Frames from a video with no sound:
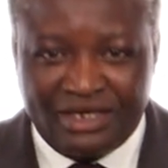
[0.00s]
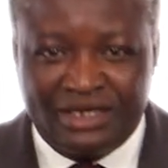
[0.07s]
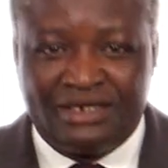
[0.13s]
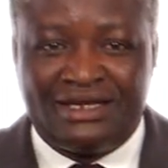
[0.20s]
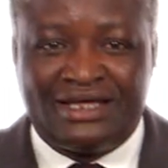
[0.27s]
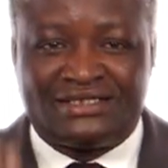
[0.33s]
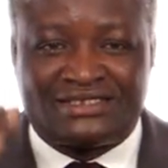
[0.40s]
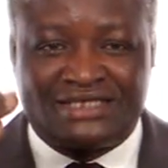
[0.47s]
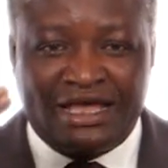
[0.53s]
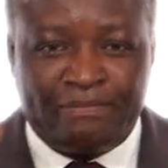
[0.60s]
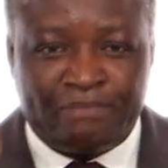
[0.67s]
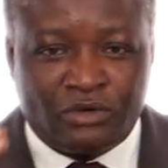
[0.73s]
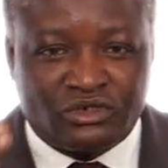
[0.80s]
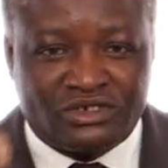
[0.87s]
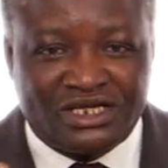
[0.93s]
Protected
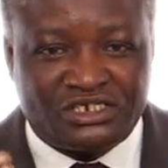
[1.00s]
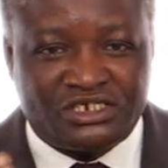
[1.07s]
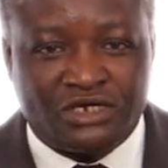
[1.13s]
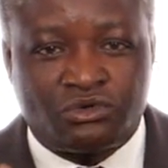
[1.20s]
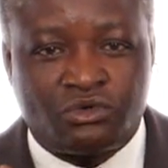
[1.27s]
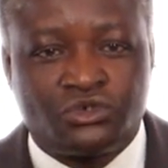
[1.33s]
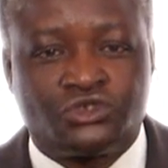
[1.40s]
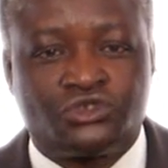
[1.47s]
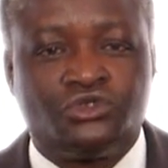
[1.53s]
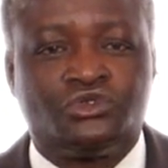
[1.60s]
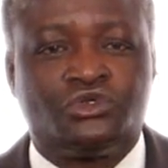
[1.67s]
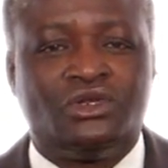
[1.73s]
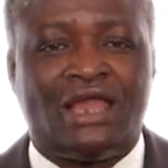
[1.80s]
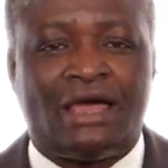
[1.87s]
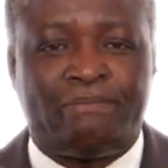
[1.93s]
areas are the
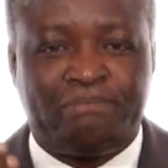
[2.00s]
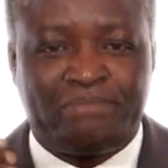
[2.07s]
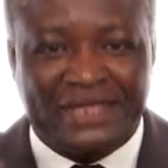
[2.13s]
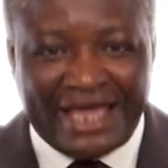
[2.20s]
cornerstone